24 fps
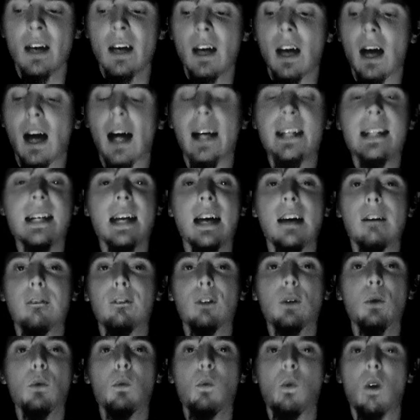I
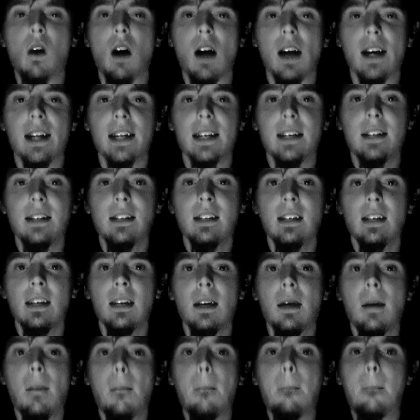never wanted
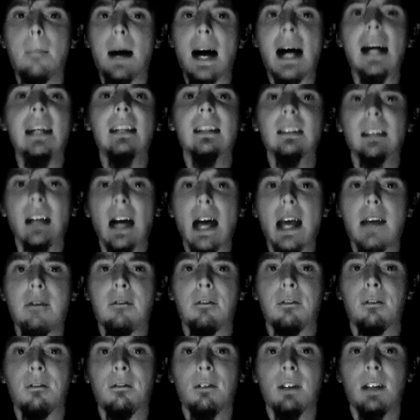my
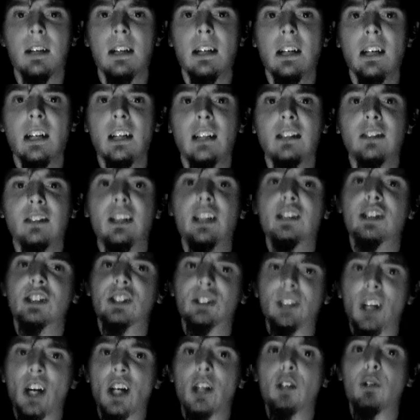life to
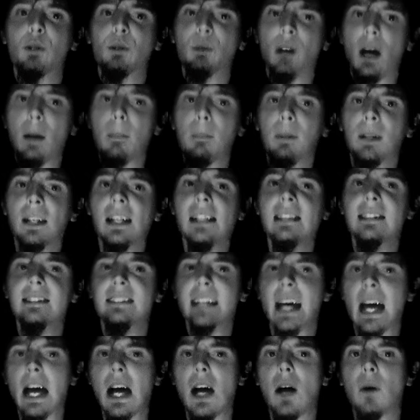start crumbling
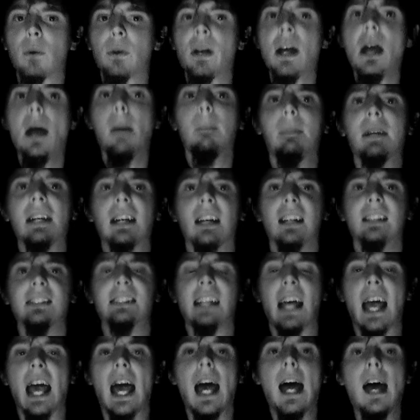down because
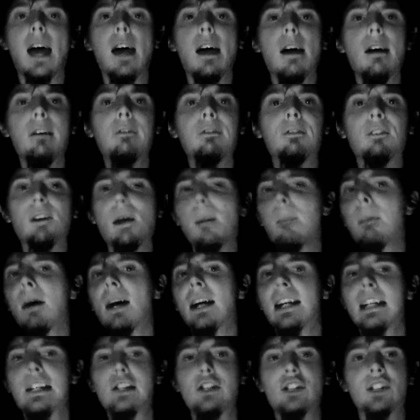
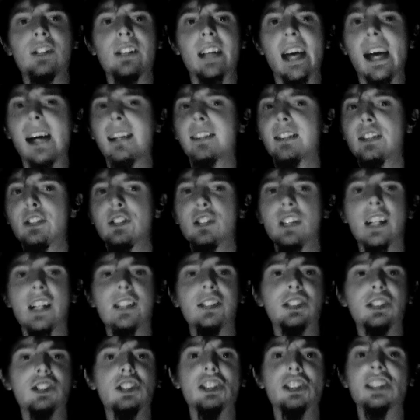everybody just had to
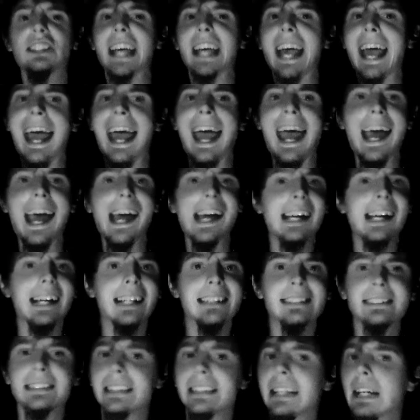judge and just
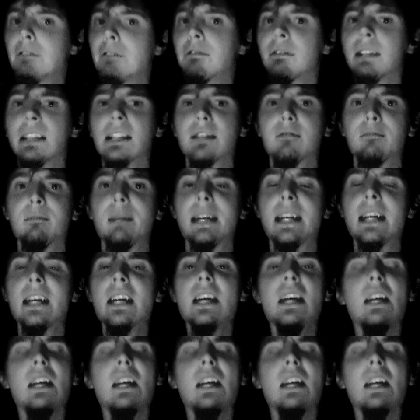had to get rid of me.